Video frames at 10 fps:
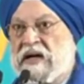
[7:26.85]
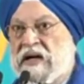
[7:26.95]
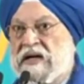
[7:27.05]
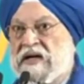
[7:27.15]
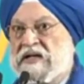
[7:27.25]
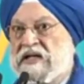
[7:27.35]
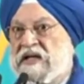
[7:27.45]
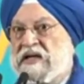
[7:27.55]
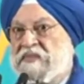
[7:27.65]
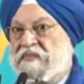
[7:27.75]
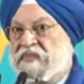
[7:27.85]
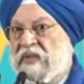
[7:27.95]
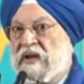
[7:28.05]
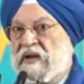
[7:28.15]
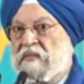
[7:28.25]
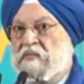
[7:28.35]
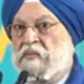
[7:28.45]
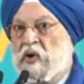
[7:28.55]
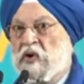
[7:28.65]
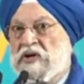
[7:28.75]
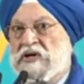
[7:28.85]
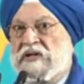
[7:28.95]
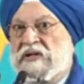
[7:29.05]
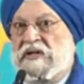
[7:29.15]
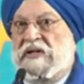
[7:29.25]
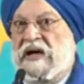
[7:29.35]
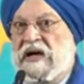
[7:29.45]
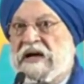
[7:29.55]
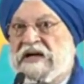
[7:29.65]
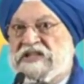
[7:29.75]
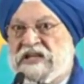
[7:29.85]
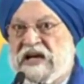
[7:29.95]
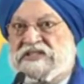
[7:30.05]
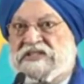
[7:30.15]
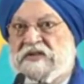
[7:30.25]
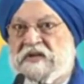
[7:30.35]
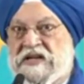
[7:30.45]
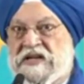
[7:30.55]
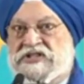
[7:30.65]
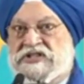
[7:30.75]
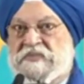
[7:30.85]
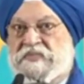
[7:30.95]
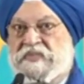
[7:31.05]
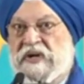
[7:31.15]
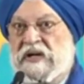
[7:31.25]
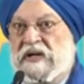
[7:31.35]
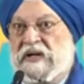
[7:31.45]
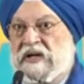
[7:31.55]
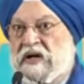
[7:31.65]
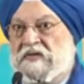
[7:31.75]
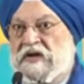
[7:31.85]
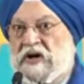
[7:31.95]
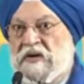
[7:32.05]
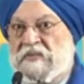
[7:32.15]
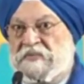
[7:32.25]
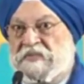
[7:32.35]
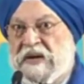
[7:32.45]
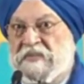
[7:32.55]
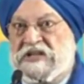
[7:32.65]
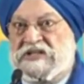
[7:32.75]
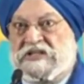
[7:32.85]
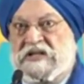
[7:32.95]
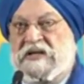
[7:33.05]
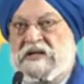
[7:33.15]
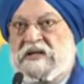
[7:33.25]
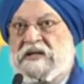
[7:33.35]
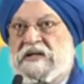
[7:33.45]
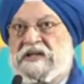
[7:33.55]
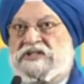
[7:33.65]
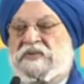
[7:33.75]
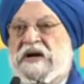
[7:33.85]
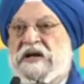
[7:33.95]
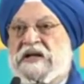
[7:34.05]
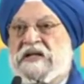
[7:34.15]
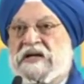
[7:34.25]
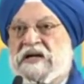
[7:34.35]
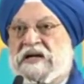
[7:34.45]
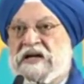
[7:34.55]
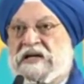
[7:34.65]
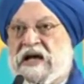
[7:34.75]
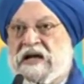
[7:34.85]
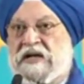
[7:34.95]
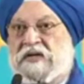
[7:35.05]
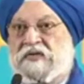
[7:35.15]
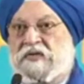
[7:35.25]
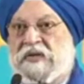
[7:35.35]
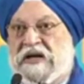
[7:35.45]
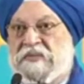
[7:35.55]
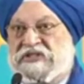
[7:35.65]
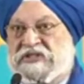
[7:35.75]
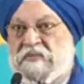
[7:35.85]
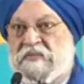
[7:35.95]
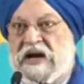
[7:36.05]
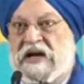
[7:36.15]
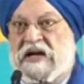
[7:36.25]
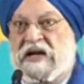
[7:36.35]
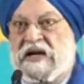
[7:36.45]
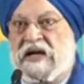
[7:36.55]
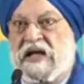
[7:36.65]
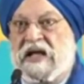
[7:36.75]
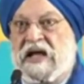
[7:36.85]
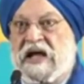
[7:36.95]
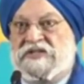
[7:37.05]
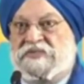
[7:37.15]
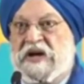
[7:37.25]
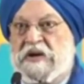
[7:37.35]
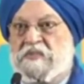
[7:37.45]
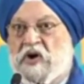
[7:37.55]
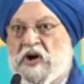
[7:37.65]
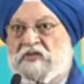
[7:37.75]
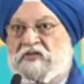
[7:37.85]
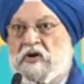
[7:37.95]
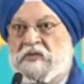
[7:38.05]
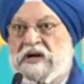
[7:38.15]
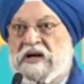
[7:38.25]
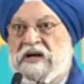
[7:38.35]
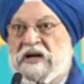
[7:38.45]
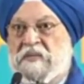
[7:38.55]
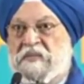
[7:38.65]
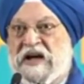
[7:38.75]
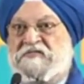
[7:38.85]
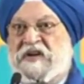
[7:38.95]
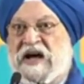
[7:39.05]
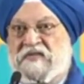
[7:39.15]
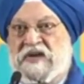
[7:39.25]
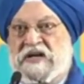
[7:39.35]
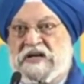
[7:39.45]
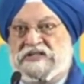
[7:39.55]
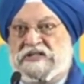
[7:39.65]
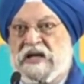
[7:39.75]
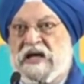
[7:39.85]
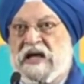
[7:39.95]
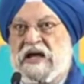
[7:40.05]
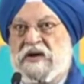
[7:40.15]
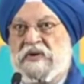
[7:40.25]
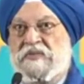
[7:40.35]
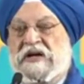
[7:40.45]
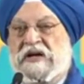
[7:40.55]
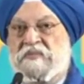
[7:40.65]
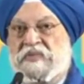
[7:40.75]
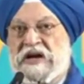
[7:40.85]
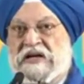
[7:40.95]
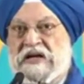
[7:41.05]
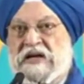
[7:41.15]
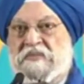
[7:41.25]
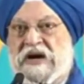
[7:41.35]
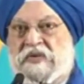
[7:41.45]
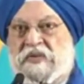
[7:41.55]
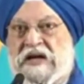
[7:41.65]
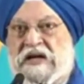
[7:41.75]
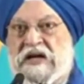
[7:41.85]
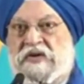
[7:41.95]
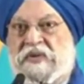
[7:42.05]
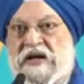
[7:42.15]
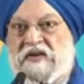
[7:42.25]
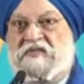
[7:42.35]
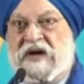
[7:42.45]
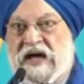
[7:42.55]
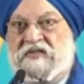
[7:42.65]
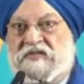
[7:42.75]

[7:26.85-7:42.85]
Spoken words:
Under the bold and decisive leadership of the Honorable Prime Minister, this 2030 target of 20% blending has been brought forward by 5 years, and we will complete it by 2025.